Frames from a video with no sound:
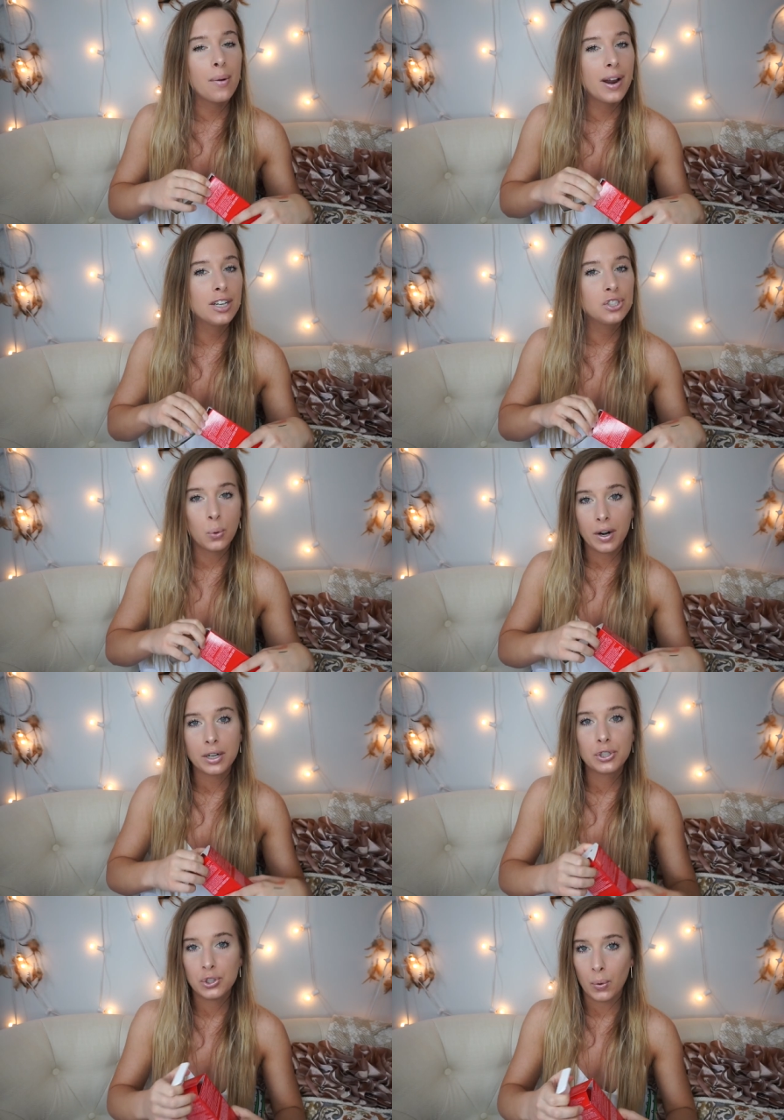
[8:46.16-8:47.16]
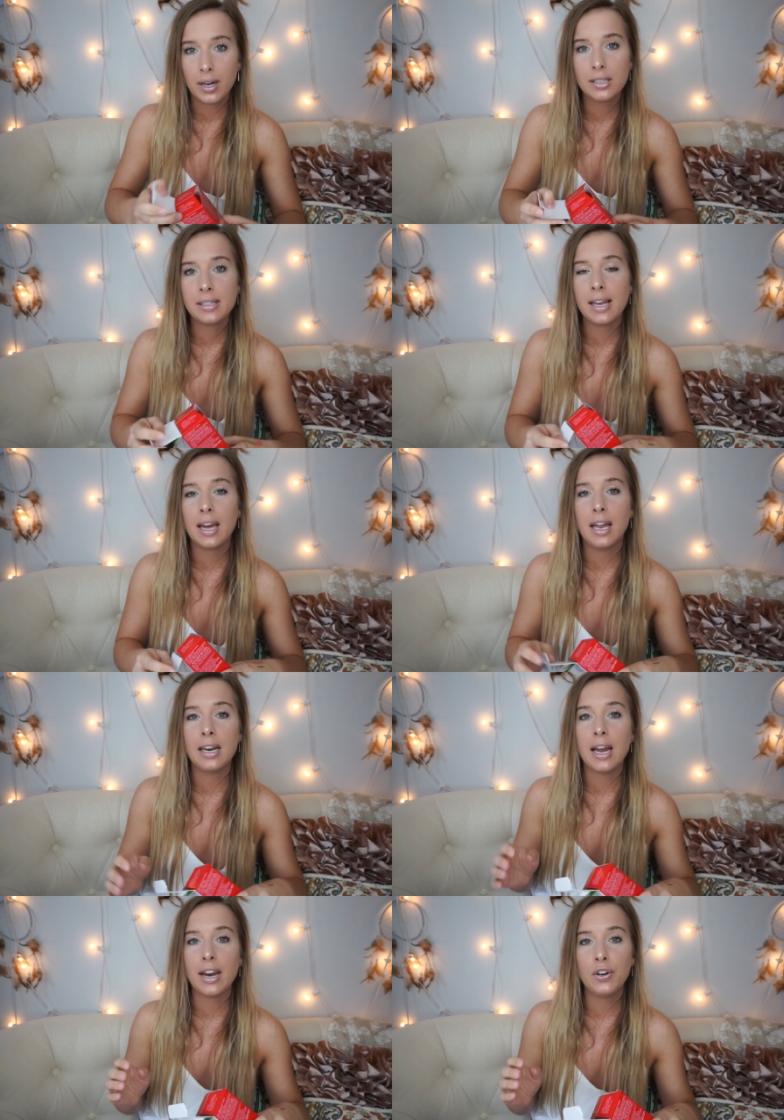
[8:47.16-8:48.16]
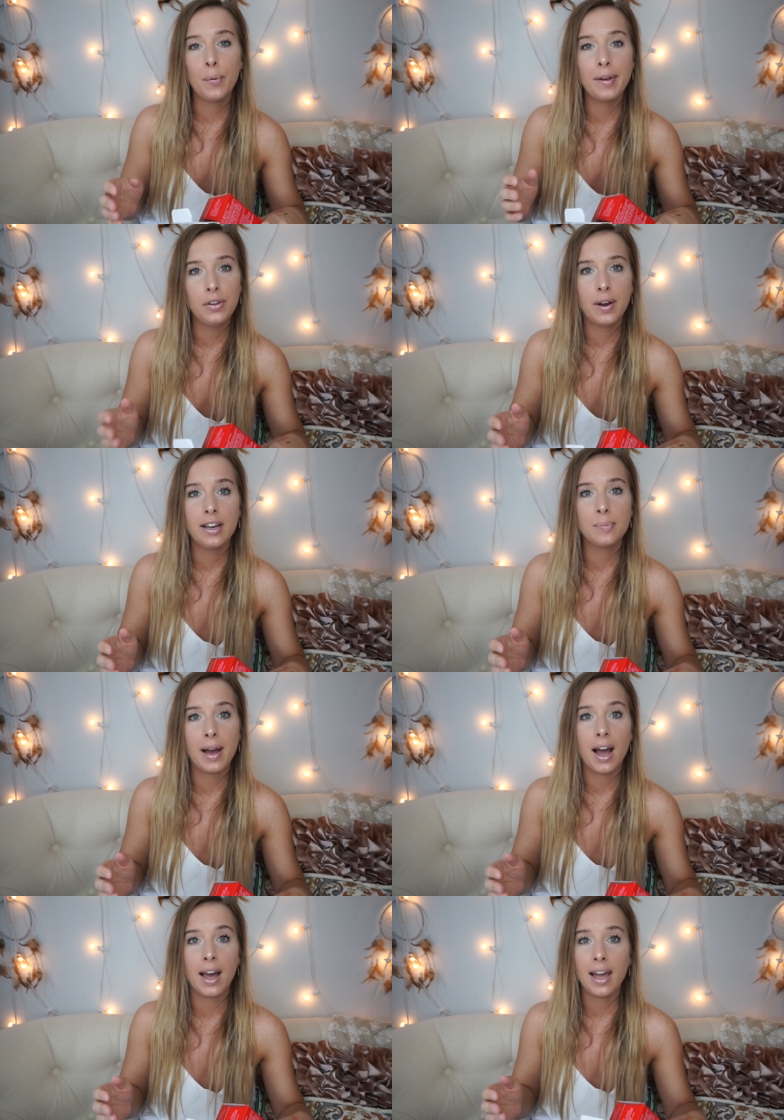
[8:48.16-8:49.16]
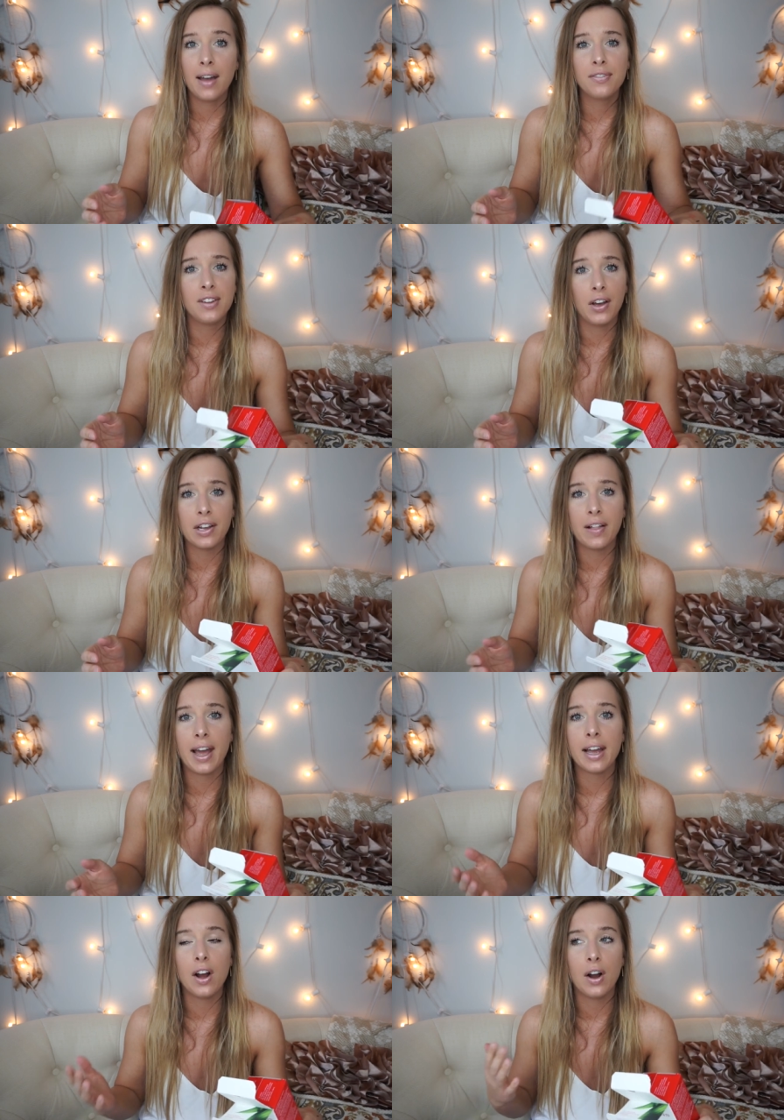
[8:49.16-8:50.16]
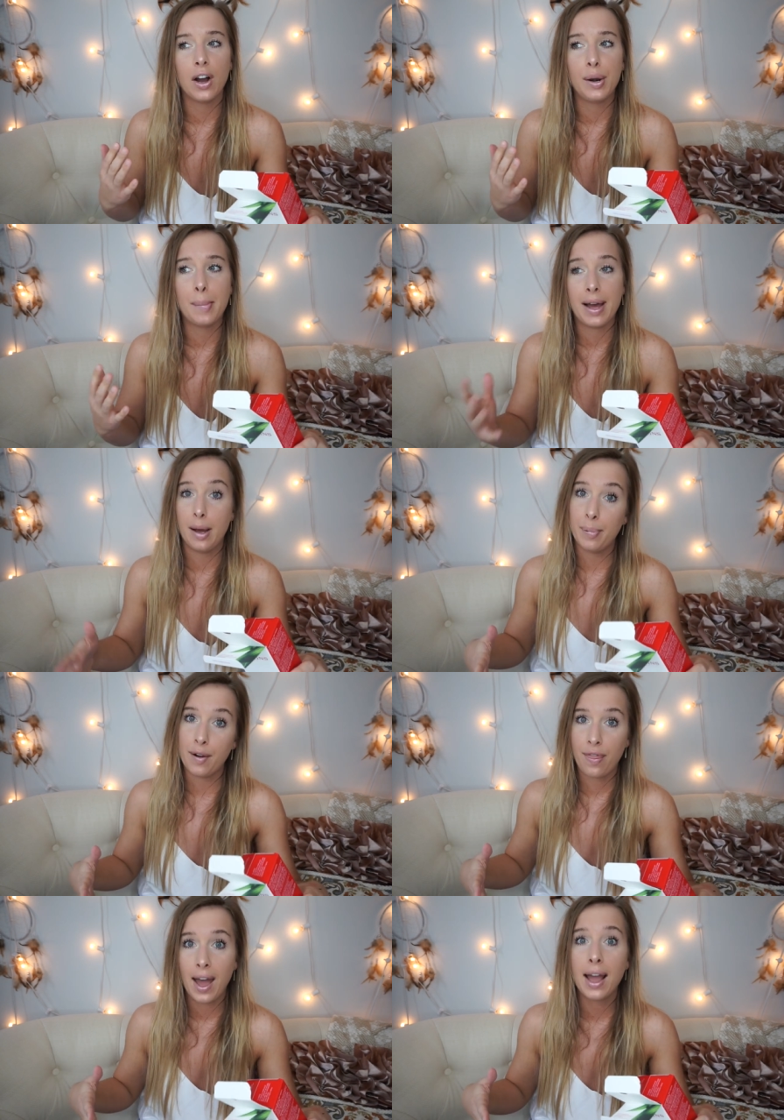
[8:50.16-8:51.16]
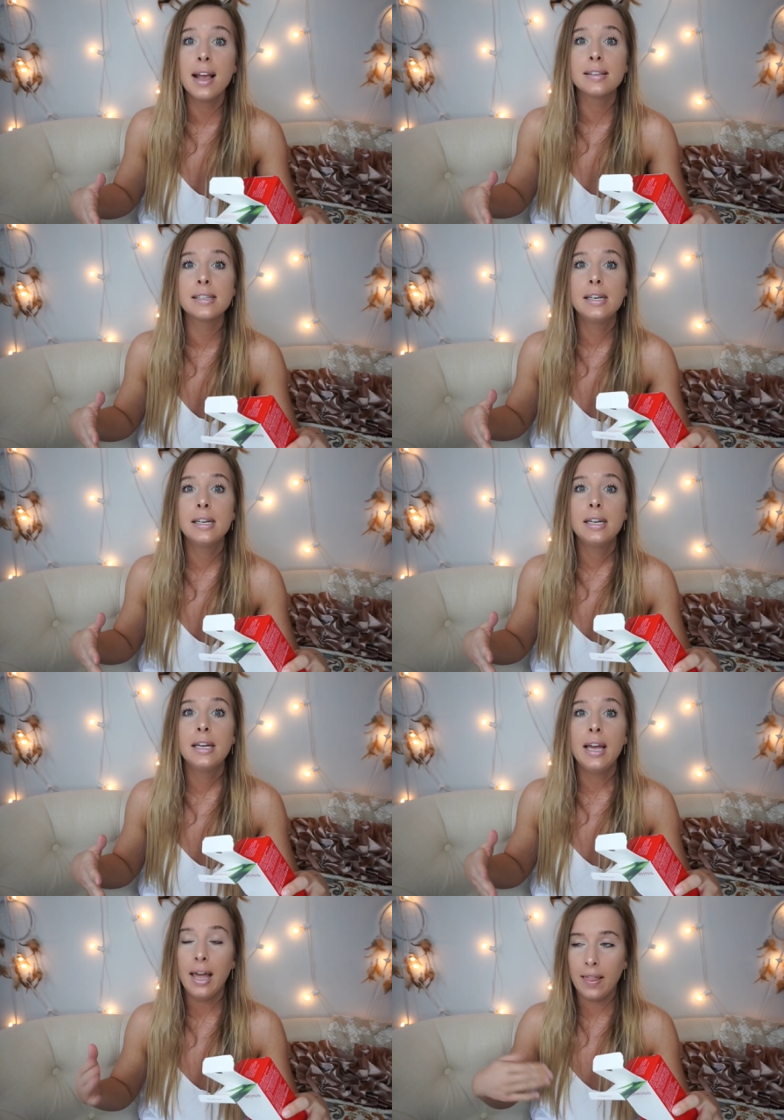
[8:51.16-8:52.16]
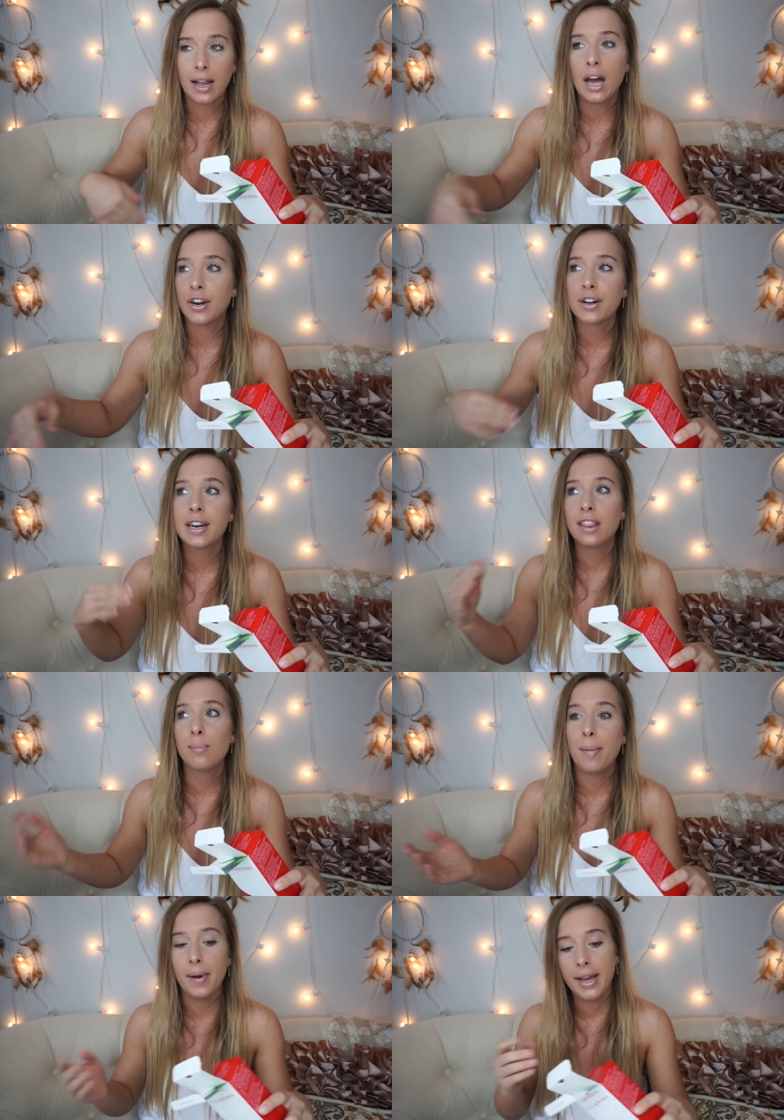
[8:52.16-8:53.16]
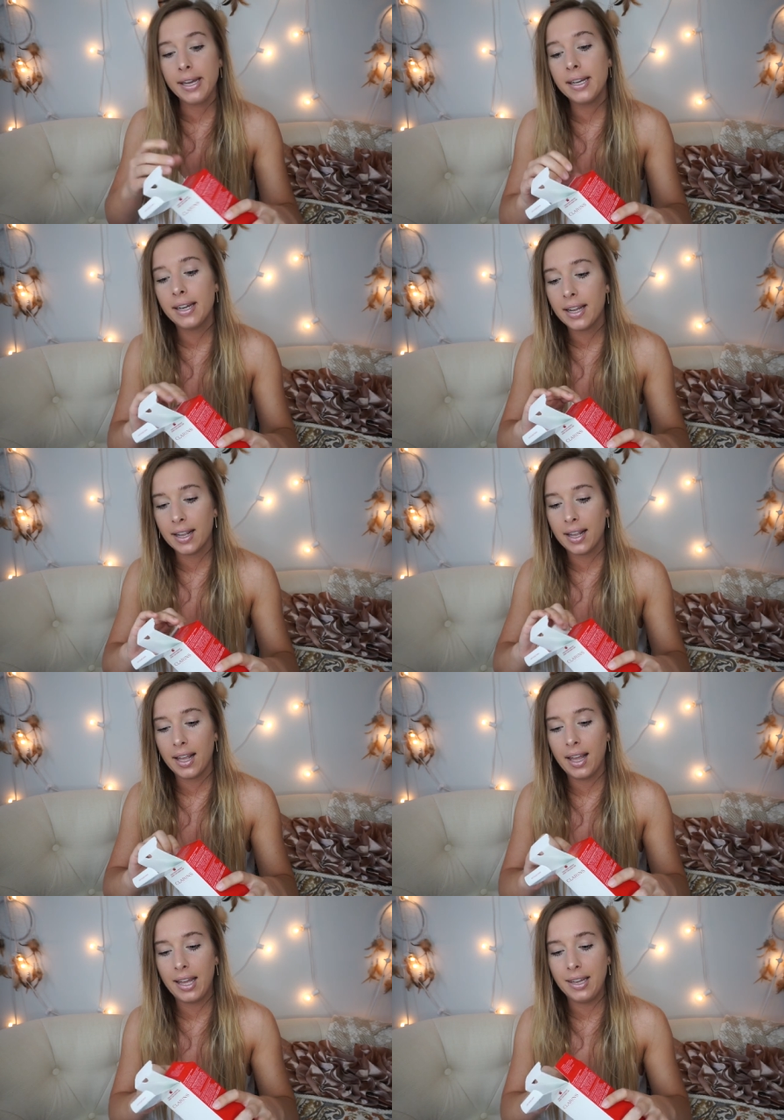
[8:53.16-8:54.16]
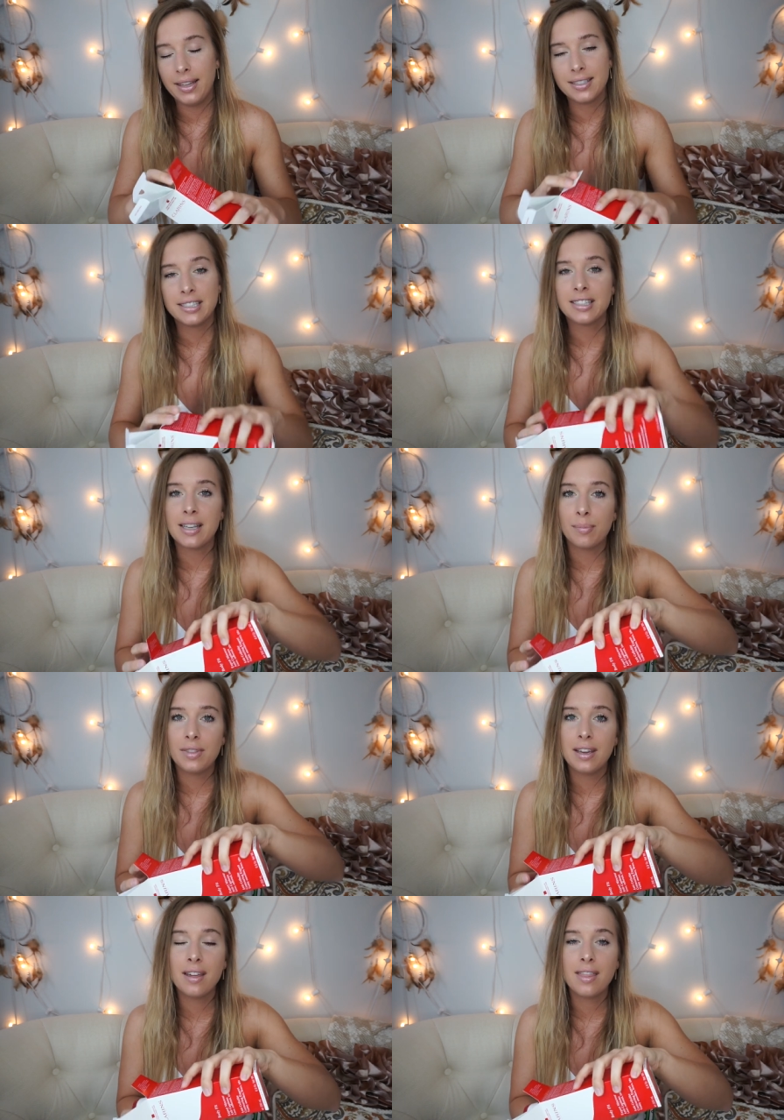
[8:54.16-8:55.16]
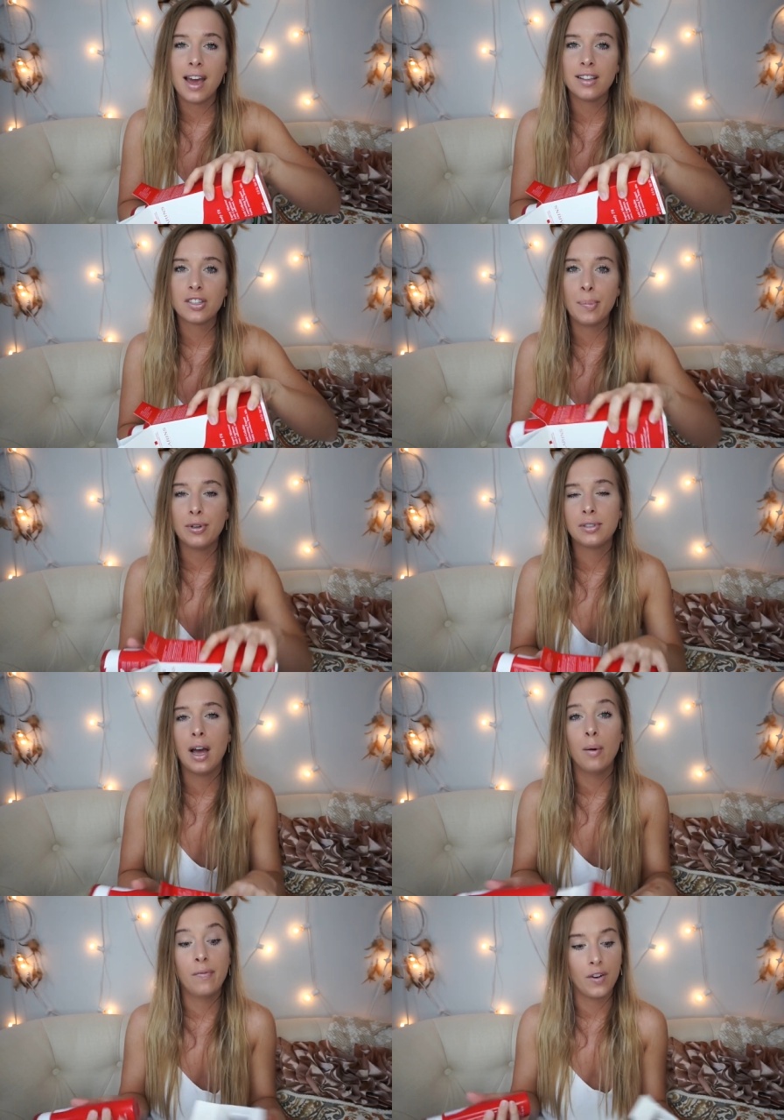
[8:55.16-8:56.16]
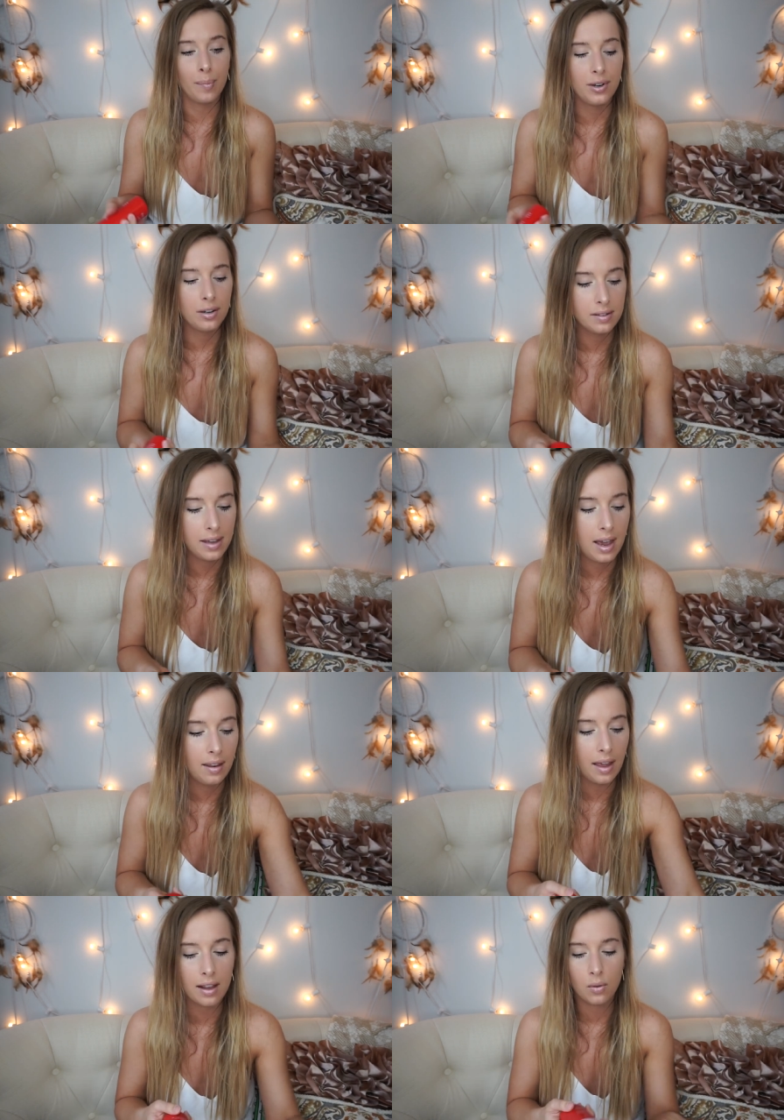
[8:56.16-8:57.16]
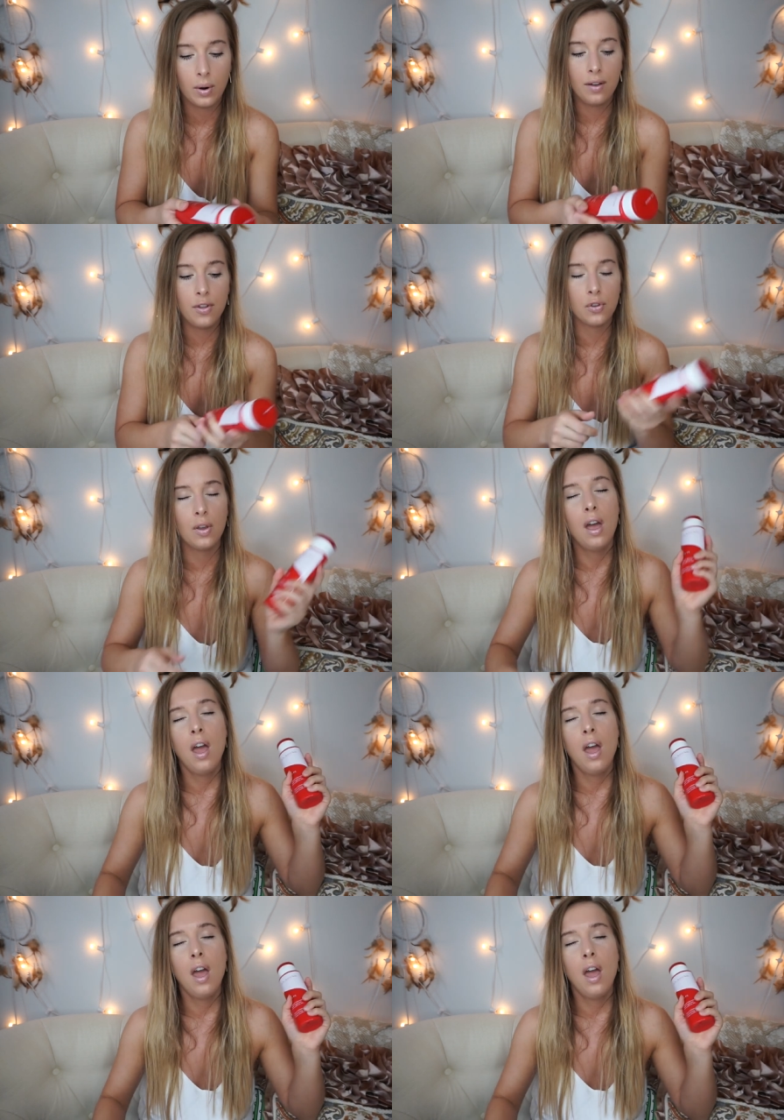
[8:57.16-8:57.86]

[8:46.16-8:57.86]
I wear shorter shorts and I don't know about you guys, but I have cellulite on my upper thighs and like underneath my butt. And this is something that is supposed to help firm your skin. Like it's one of those,